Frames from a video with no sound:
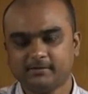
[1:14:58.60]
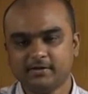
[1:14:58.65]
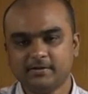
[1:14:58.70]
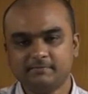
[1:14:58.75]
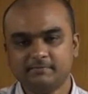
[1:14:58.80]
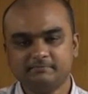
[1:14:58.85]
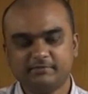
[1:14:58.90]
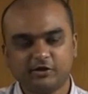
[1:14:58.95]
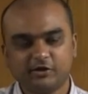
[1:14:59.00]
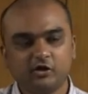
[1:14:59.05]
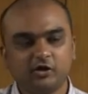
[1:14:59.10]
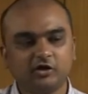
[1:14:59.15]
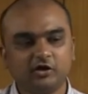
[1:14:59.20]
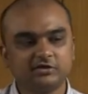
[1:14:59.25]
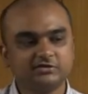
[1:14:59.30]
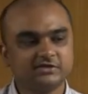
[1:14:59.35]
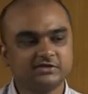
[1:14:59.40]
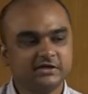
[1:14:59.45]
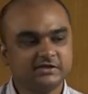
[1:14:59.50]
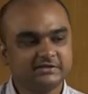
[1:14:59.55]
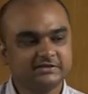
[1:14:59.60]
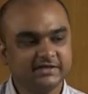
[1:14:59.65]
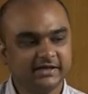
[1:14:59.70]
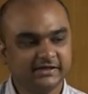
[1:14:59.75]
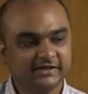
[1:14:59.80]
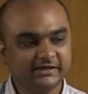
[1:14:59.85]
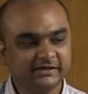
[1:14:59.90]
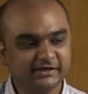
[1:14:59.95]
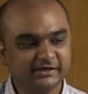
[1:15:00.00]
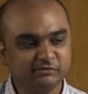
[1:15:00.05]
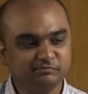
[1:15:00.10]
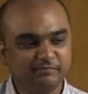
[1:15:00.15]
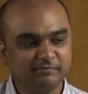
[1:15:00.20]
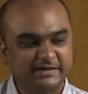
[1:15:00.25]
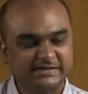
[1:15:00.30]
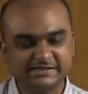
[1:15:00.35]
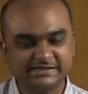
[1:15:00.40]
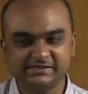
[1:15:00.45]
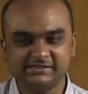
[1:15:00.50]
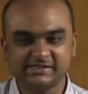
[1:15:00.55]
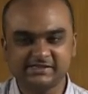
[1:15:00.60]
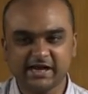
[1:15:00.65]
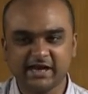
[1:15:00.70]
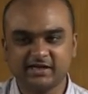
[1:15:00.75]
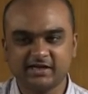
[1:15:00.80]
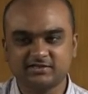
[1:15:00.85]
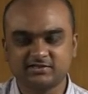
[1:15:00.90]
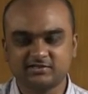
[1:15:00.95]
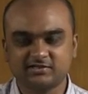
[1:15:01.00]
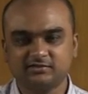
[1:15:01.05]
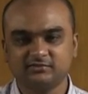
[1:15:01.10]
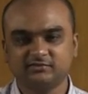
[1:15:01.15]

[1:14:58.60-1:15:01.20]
Because the Indian Patent Act